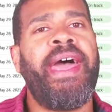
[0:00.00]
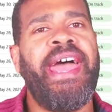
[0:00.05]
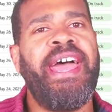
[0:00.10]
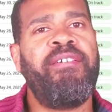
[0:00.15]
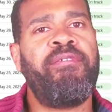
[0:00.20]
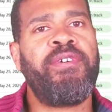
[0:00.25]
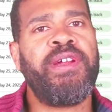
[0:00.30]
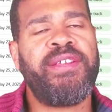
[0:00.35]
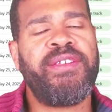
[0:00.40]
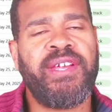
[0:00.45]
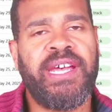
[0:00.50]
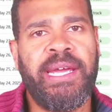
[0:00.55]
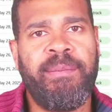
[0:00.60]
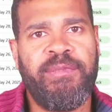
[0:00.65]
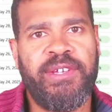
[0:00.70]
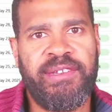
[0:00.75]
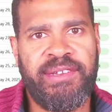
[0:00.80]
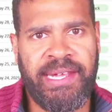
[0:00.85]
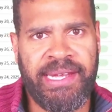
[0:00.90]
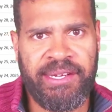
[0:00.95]
every time
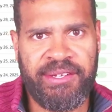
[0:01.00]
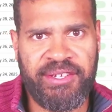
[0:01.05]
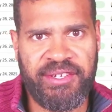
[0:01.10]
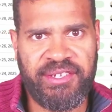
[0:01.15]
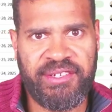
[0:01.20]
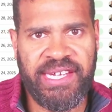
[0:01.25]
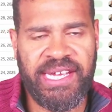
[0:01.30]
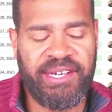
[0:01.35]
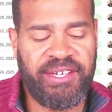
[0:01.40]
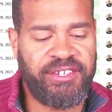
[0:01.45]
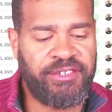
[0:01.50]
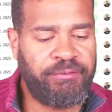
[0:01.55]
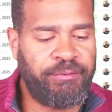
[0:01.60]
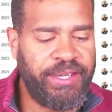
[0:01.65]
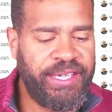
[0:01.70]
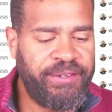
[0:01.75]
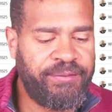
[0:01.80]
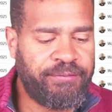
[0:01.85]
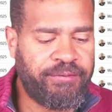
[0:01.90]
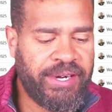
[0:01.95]
the data set is
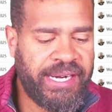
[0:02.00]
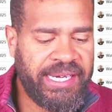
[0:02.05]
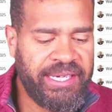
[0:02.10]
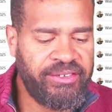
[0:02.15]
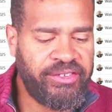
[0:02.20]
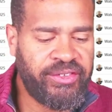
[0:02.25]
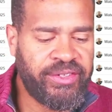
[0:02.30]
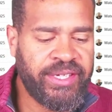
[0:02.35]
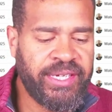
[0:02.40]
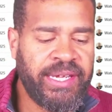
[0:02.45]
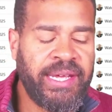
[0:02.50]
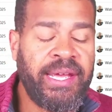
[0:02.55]
refreshed